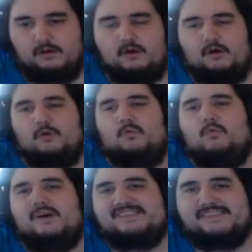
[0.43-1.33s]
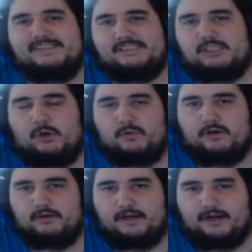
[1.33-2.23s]
What is going on
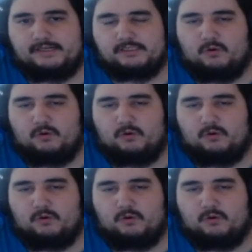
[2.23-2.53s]
guys?